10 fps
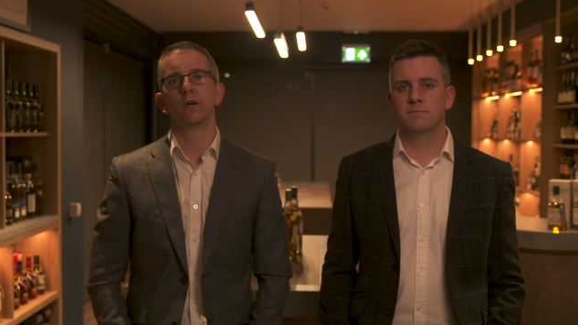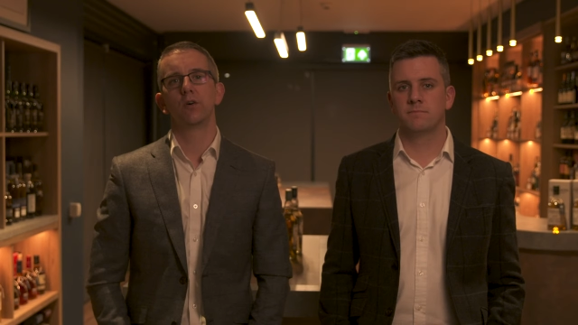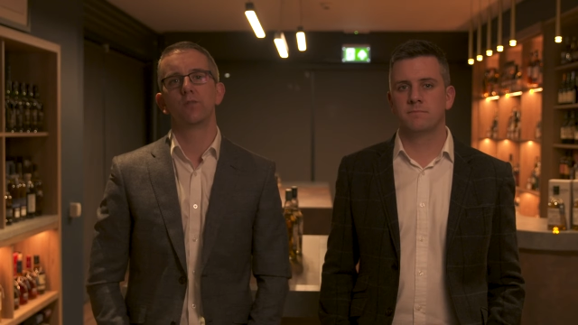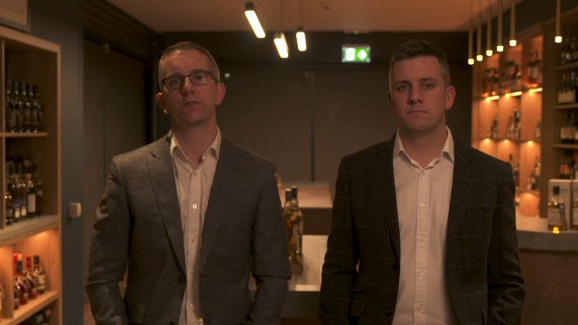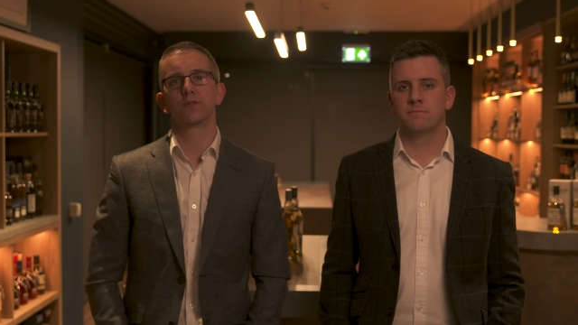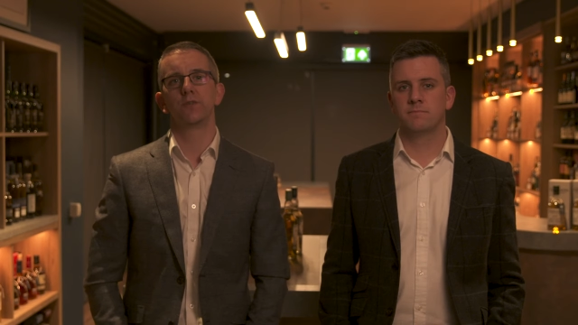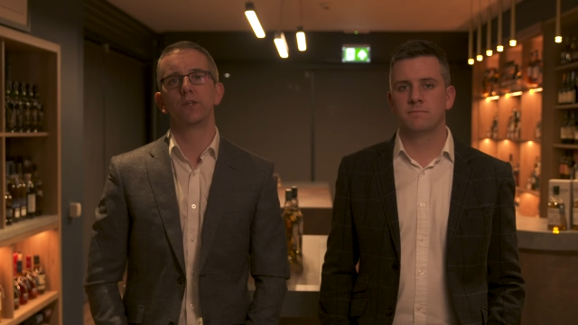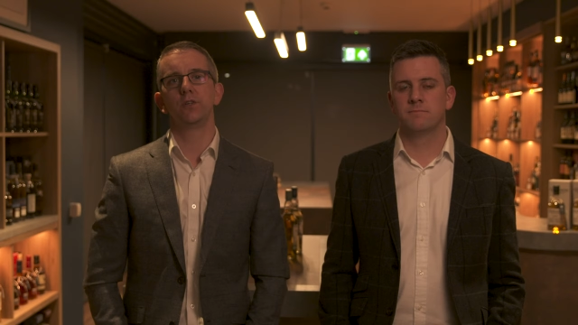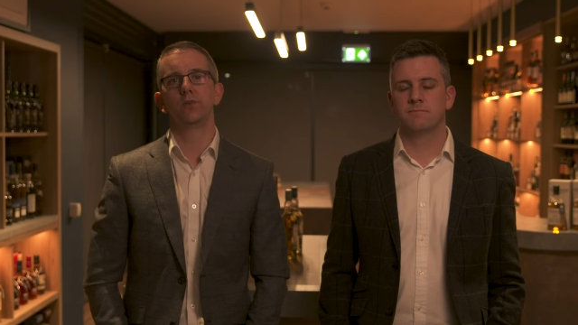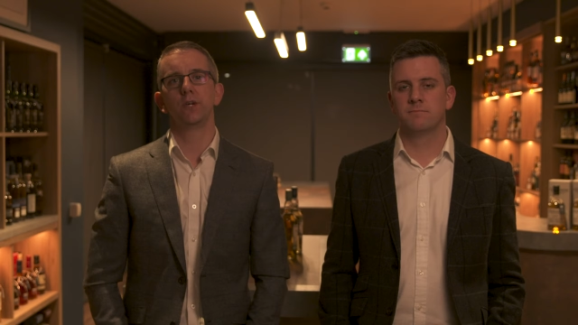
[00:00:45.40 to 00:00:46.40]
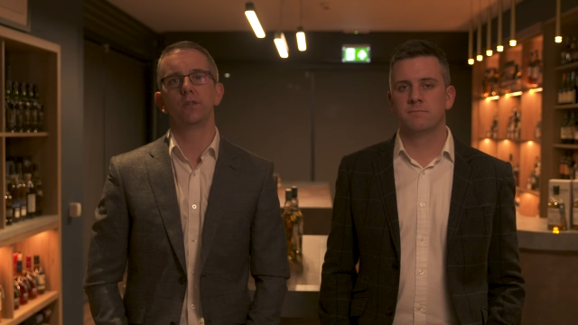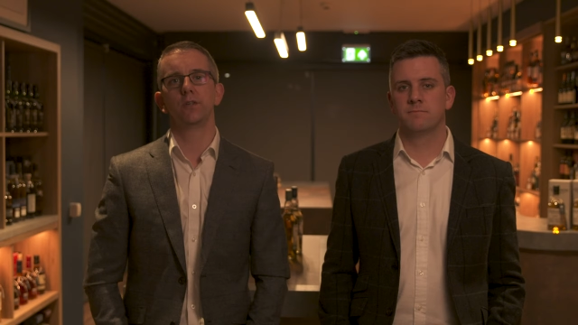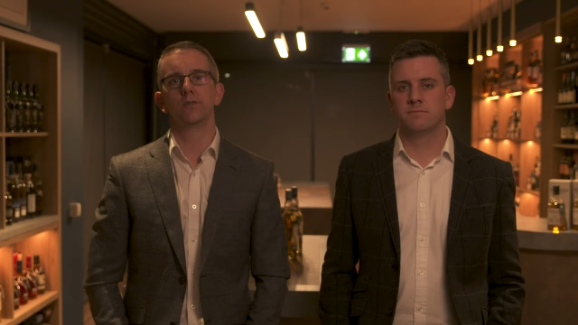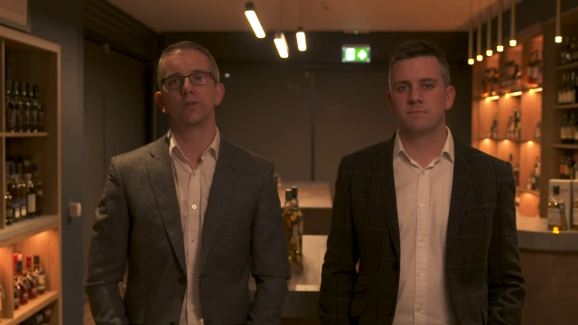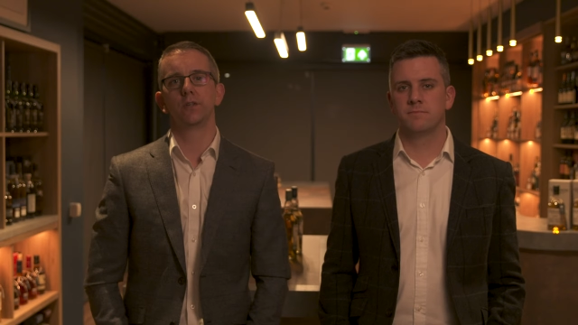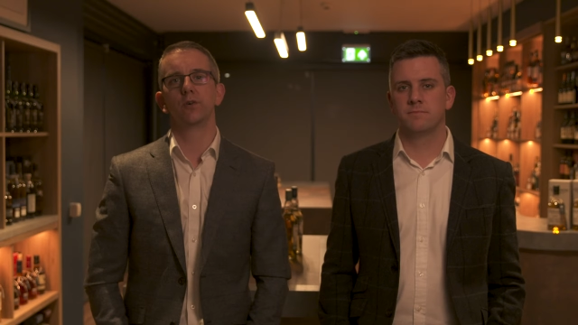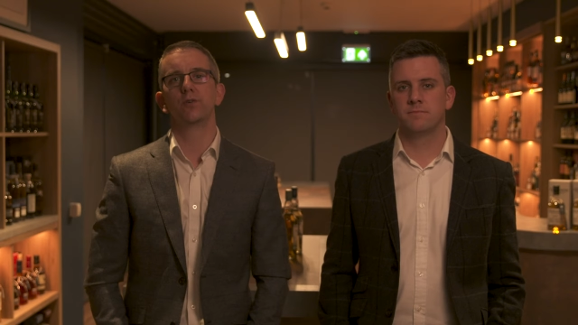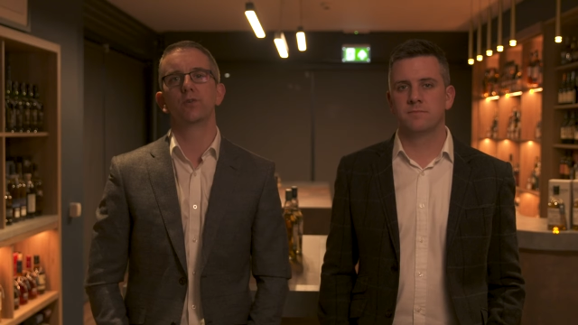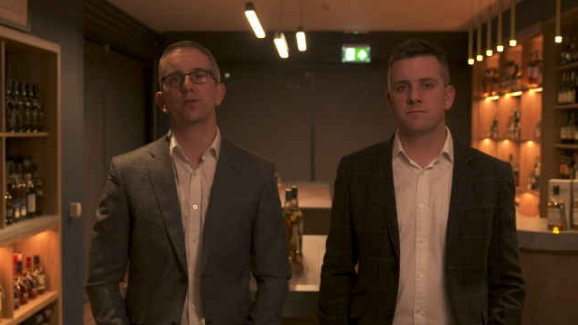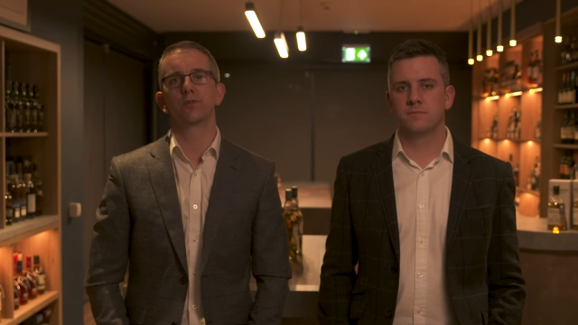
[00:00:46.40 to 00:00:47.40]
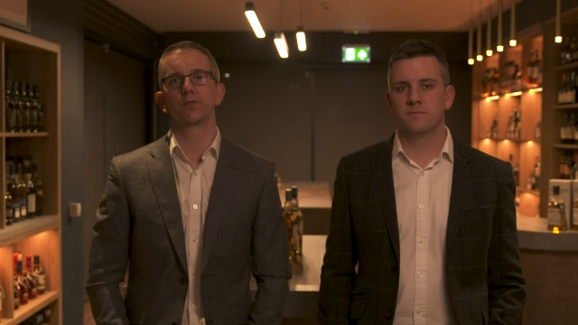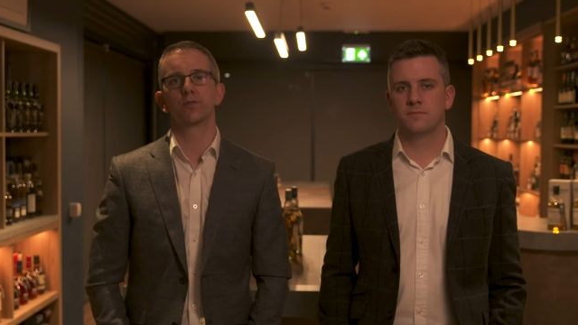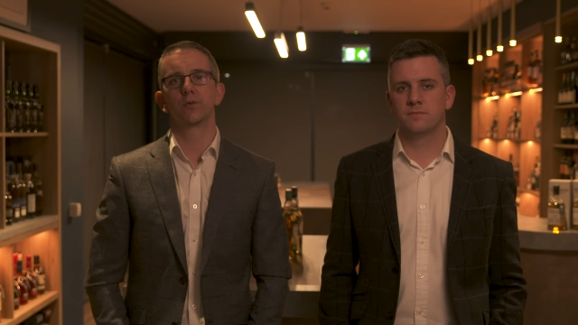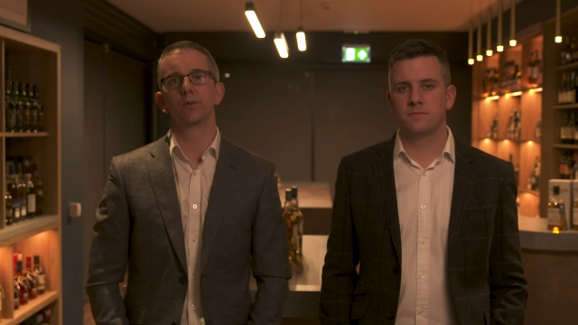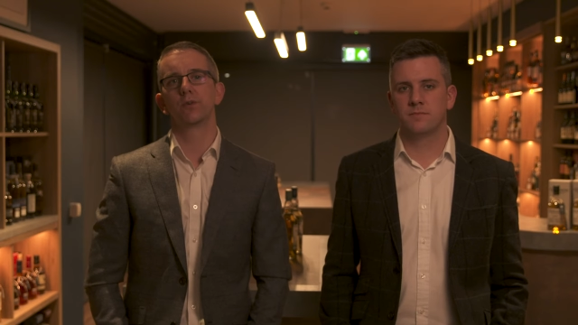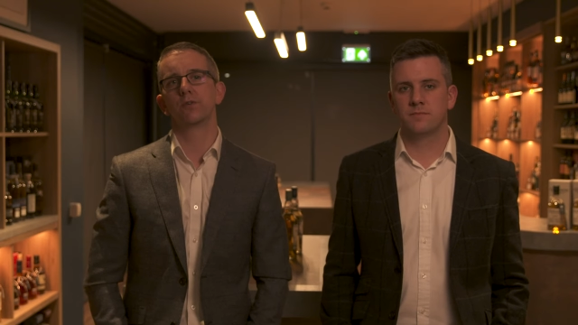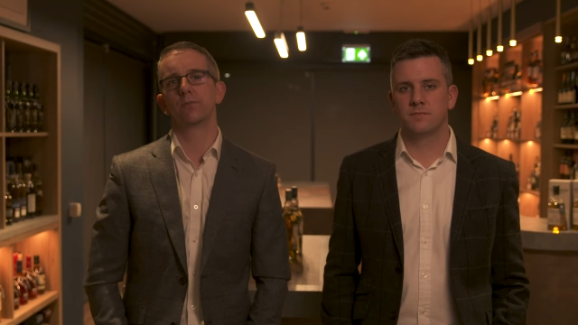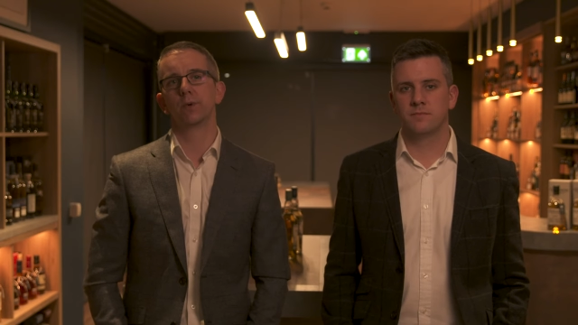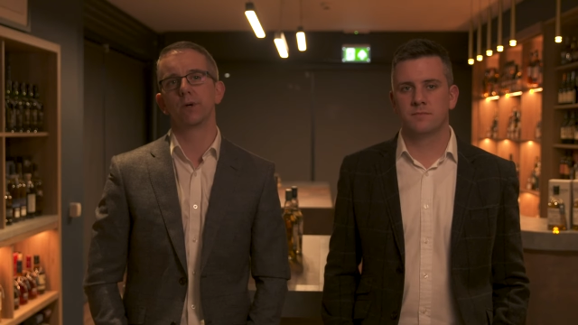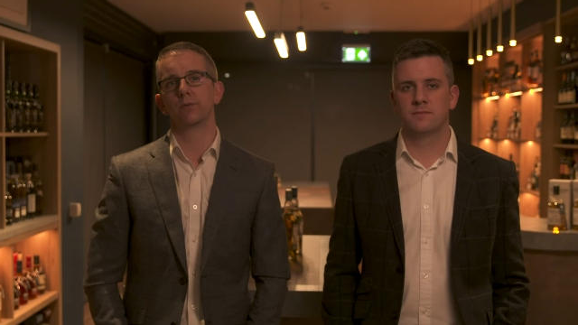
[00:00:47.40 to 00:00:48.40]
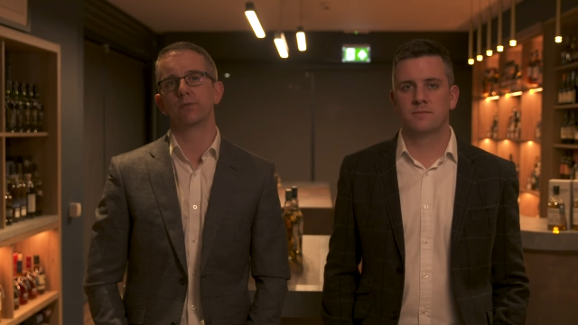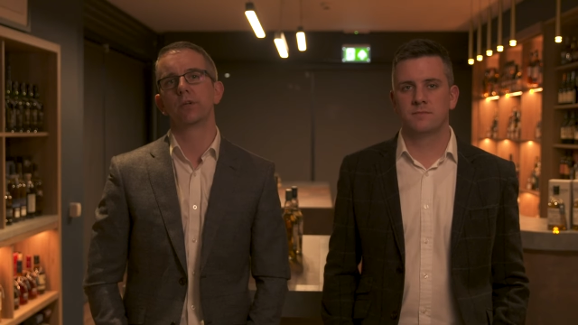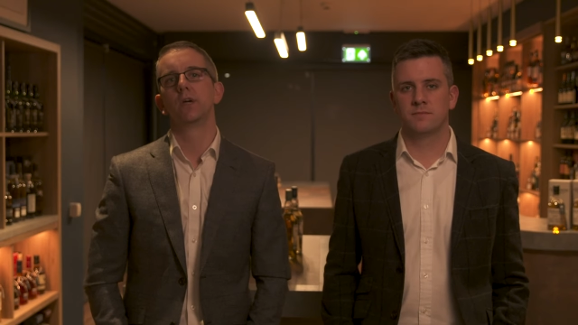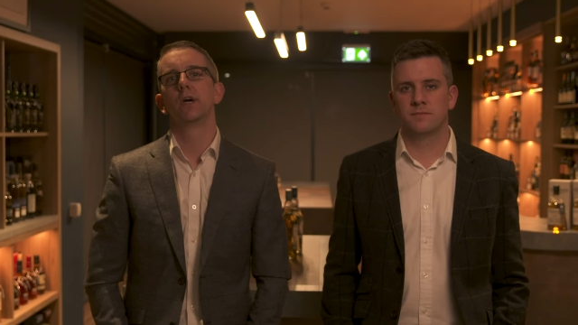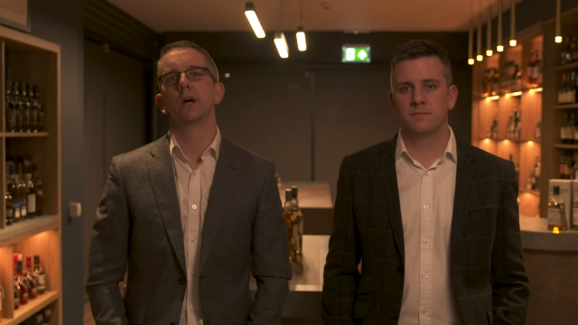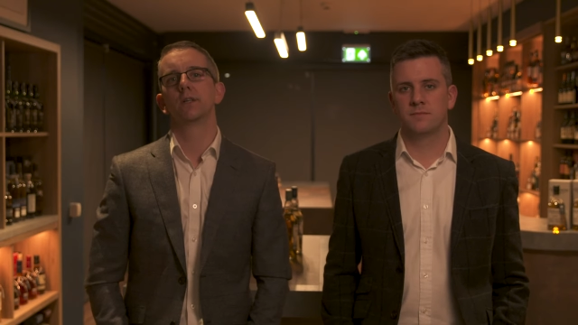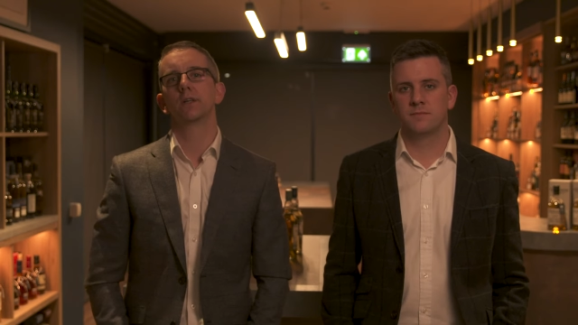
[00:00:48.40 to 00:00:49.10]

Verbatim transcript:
Speaker 1: offers free UK delivery on orders over £100 and